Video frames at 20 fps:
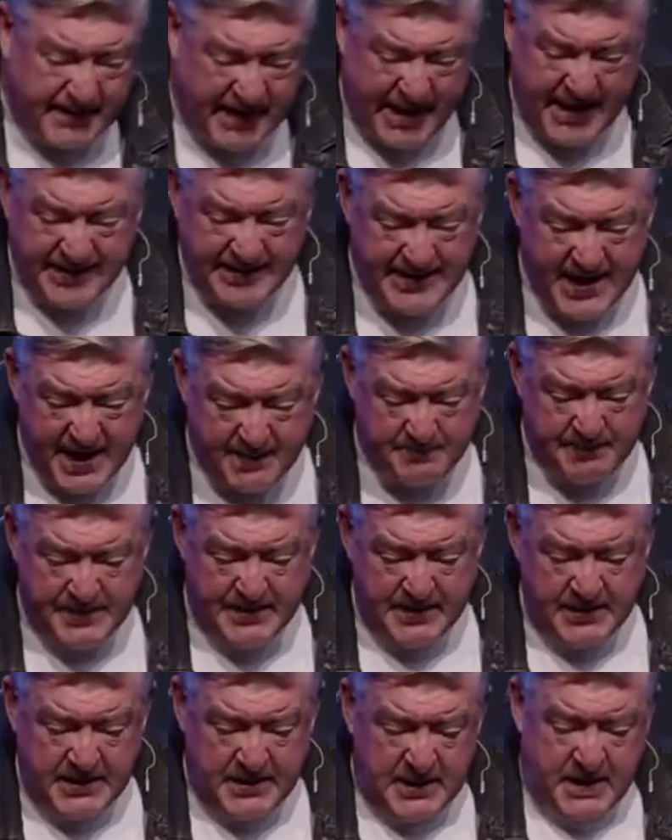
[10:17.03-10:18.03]
And
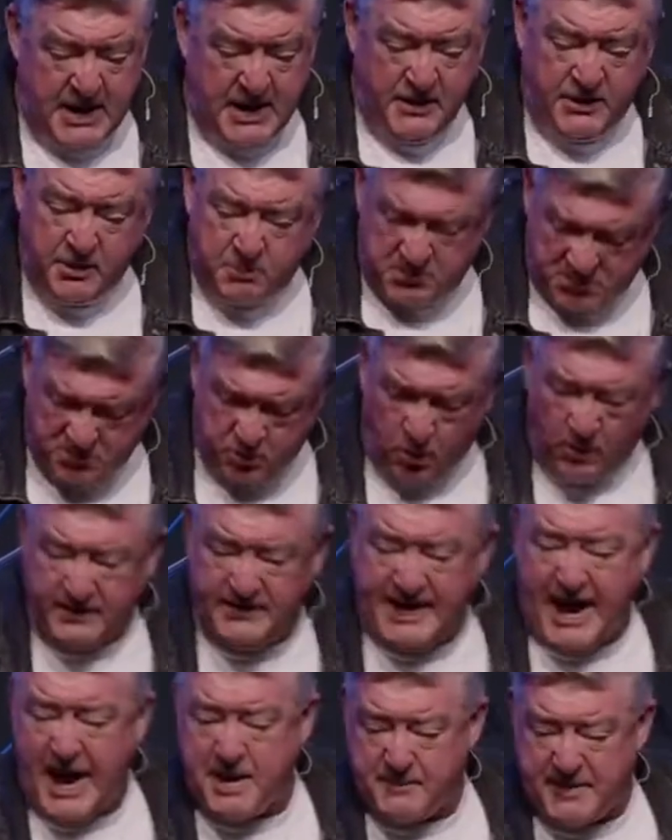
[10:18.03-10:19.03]
there was
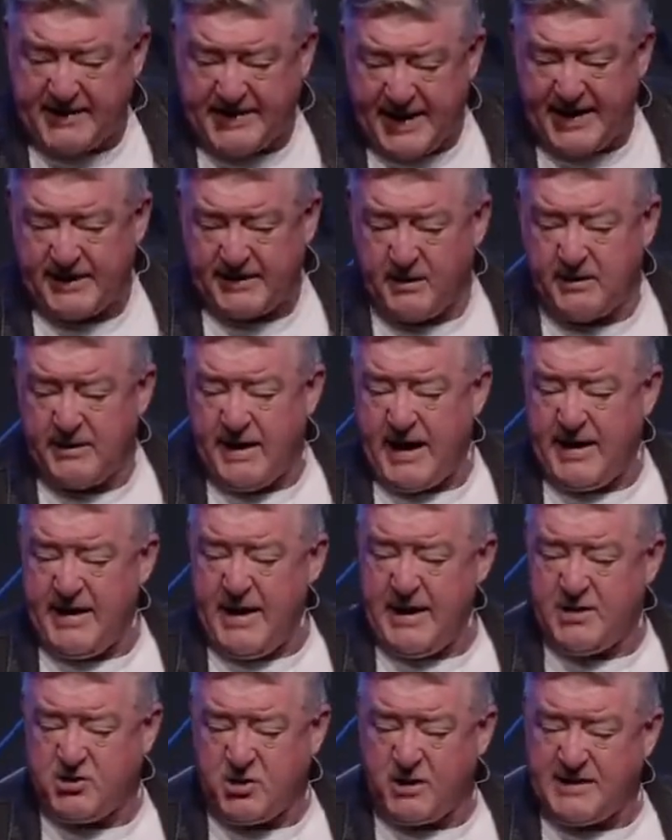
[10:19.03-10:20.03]
one guy in particular,
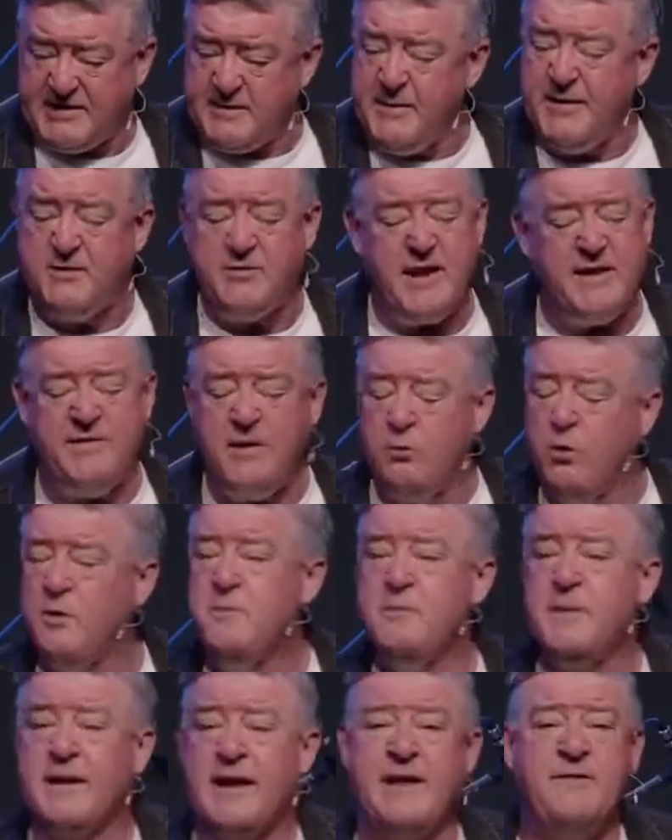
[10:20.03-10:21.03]
and Scotty said to me, Trev, you
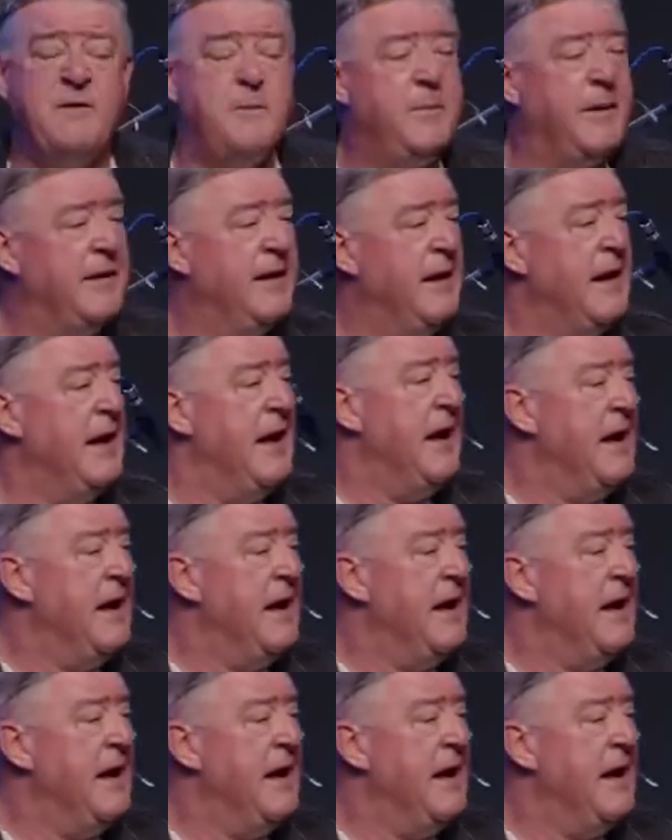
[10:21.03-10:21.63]
wouldn't believe it, but